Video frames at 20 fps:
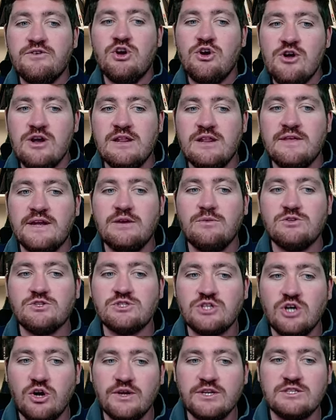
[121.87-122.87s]
early that he was
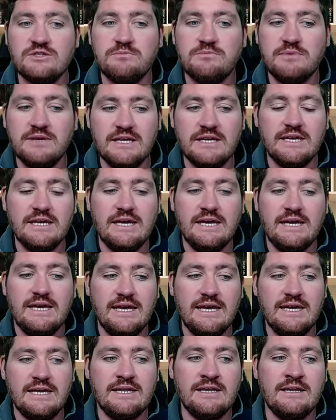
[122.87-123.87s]
going to be
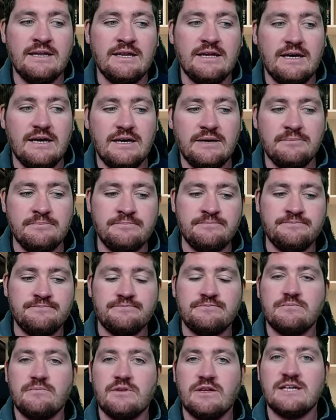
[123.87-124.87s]
in um,
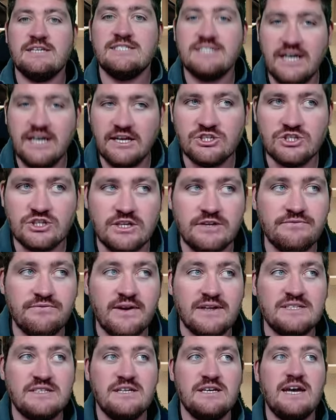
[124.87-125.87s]
contention. In
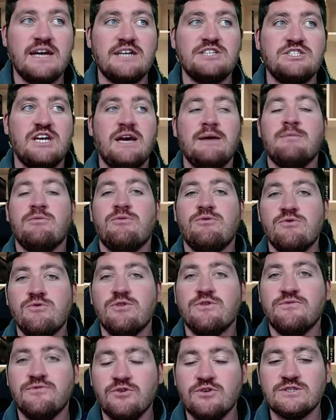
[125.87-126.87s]
fact, he actually came through
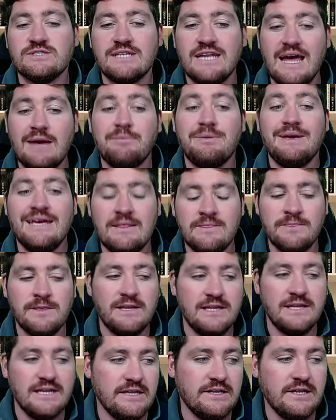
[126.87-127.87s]
the first lap in the
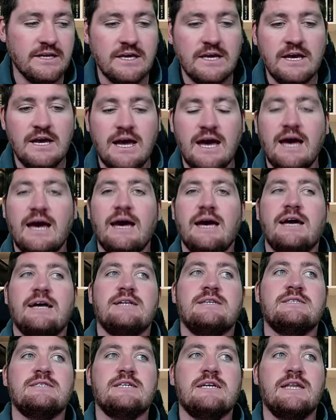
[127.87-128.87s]
lead.
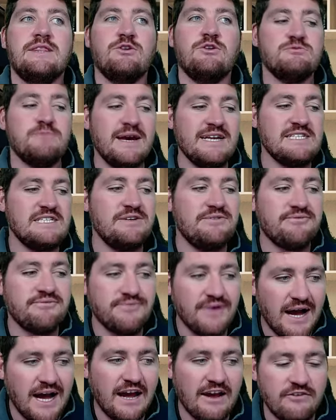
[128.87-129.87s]
And uh, there was basically
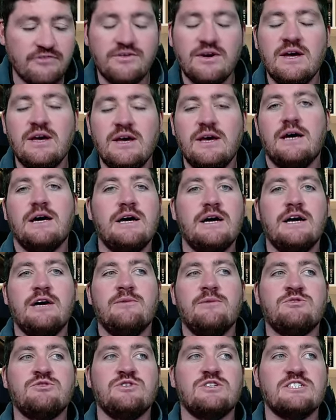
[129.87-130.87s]
five
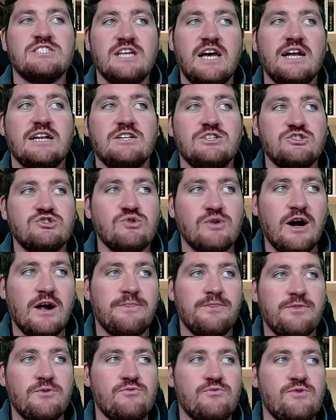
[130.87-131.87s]
um, sort of cyclists
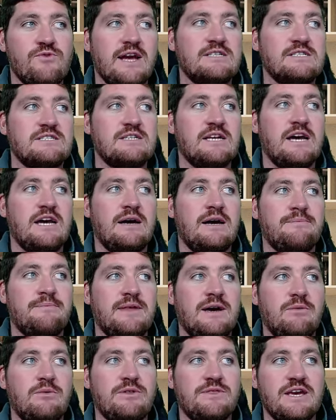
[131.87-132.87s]
throughout the race um,
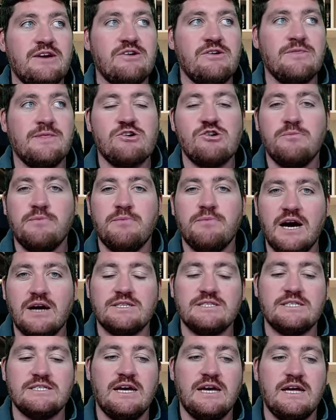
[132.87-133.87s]
that were there and
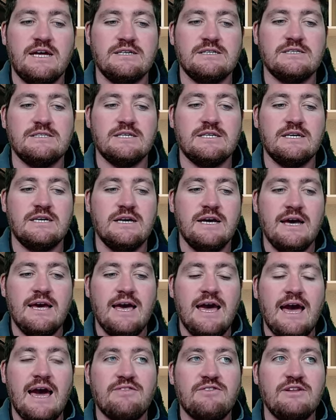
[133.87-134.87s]
thereabout. And uh,
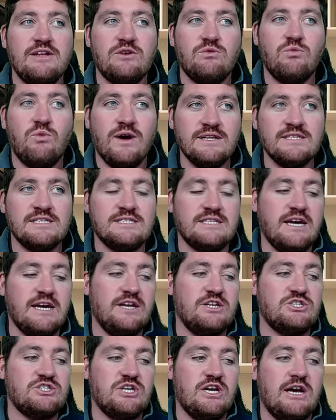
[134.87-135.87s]
Hatherly at one
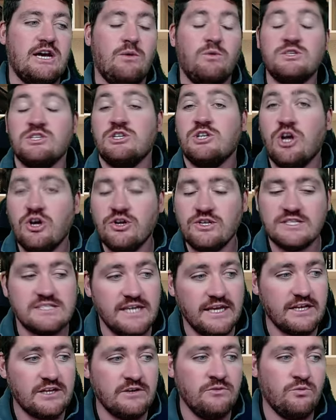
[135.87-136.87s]
stage uh, was alone
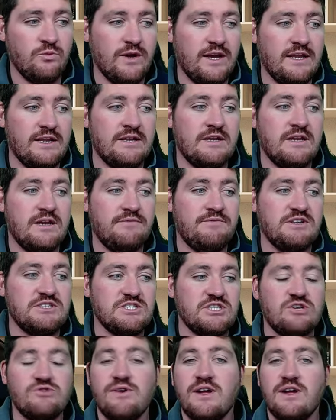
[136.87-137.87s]
second when uh,
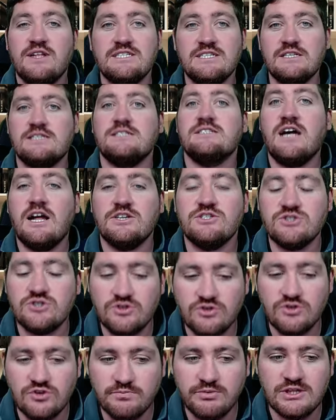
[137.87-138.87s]
Victor Koretzky decided
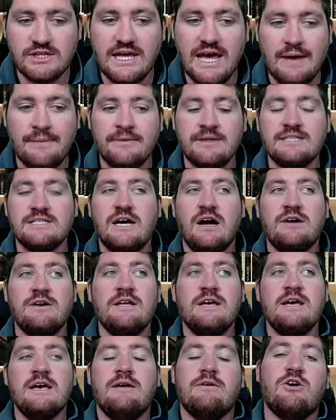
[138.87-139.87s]
to put the hammer
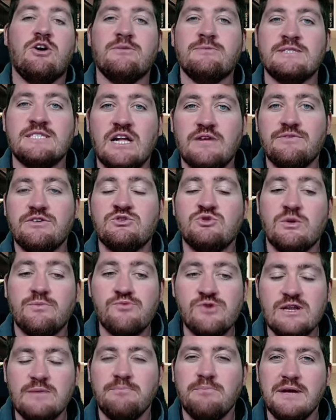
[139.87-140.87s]
down, got himself into a
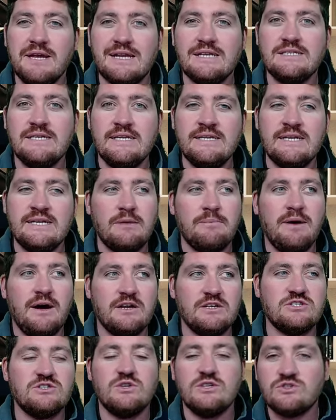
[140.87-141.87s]
pretty big lead, had
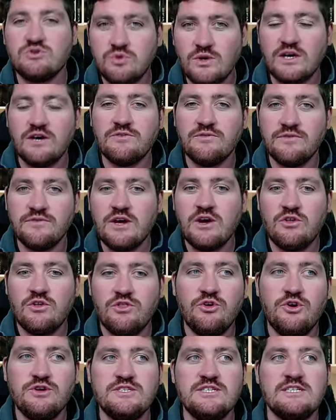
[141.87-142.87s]
about a 12,
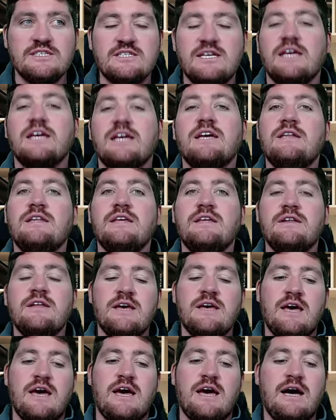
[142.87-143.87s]
13 second lead.
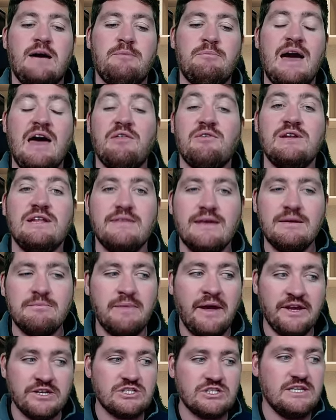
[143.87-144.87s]
Um, Hatherly then
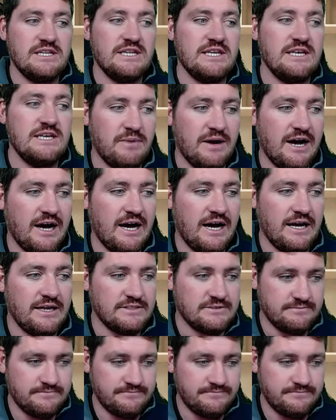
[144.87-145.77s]
managed to leave behind